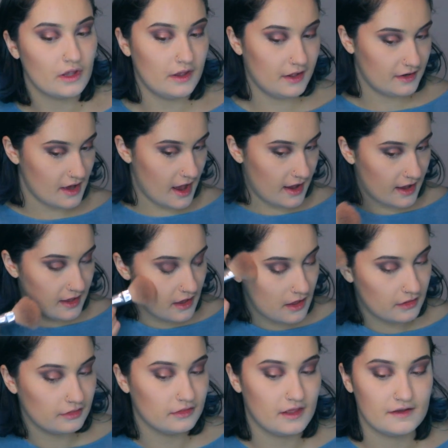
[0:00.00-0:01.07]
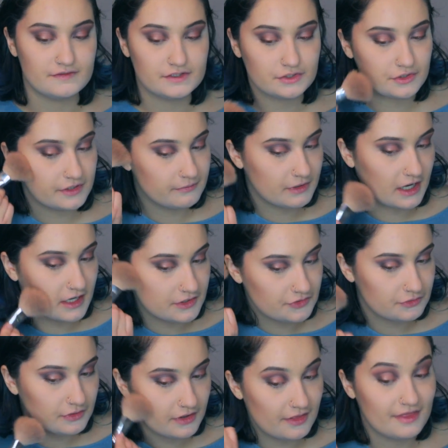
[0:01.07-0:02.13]
And I love to cream
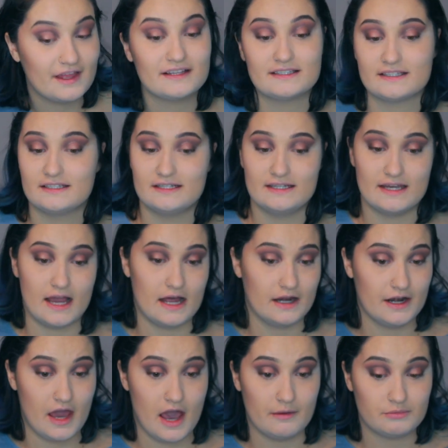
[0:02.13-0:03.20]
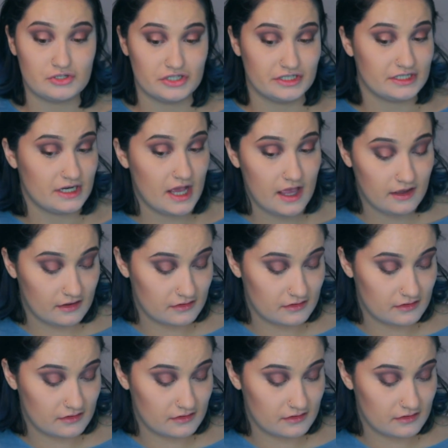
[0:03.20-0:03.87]
contour. That's not an option today.